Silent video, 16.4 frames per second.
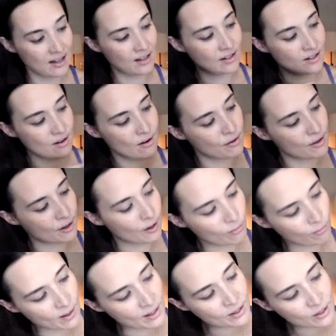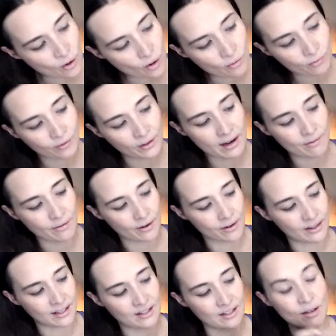So, their original flavor,
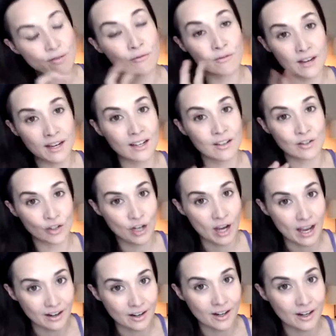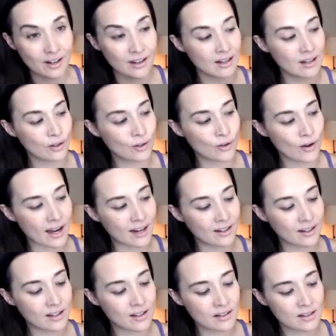these vegan cheddar
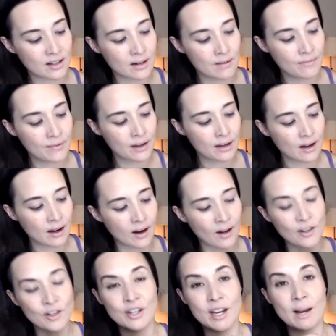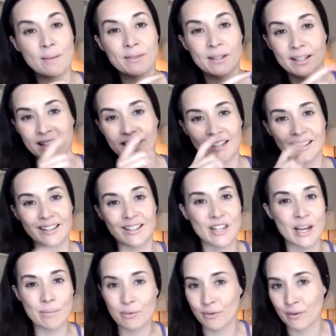crackers, are shaped in in the
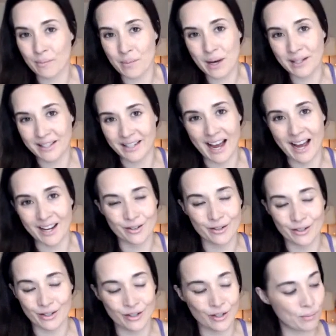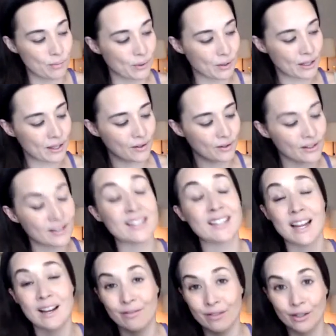shape of a mustache, which is super cute,
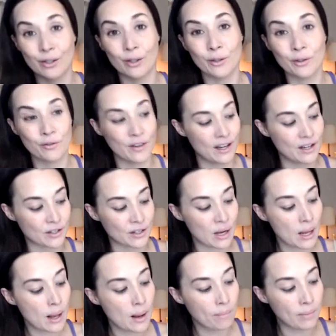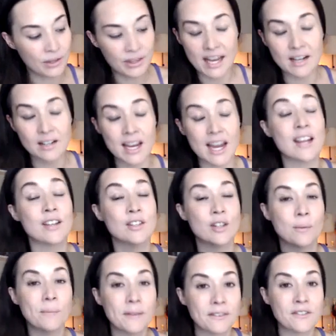instead of a goldfish. But they taste
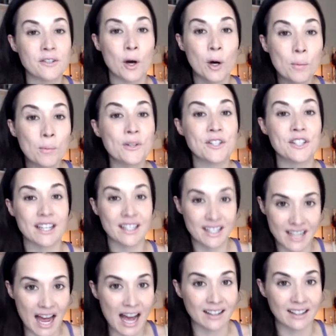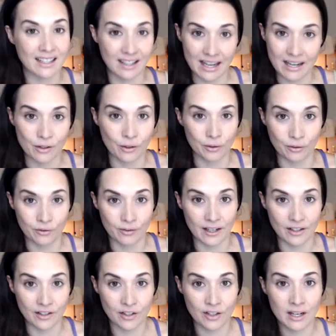almost almost exactly like
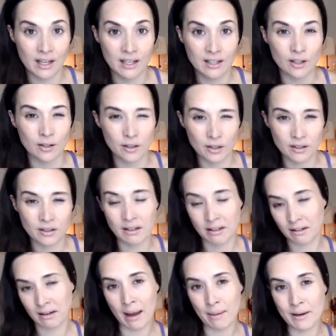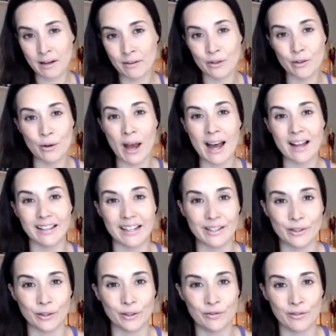goldfish. So, how many of you had like
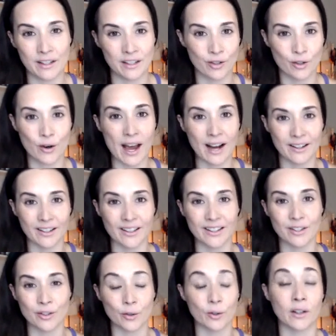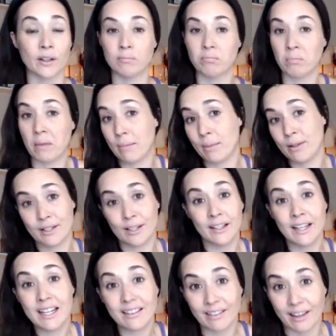goldfish crackers, or maybe you
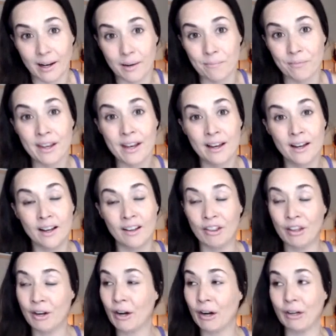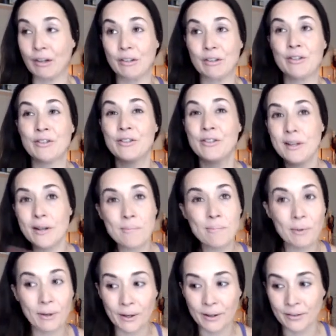still eat them? They're
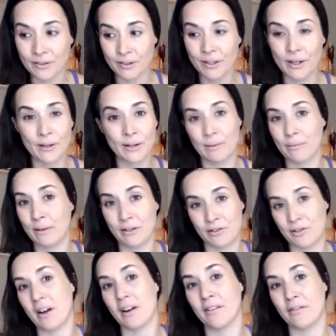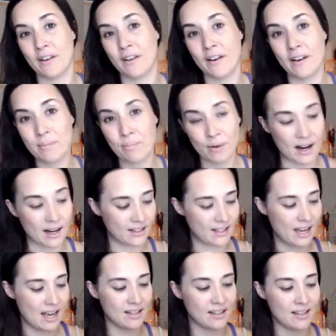super loaded with junk, very
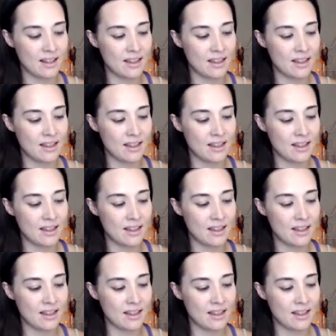processed.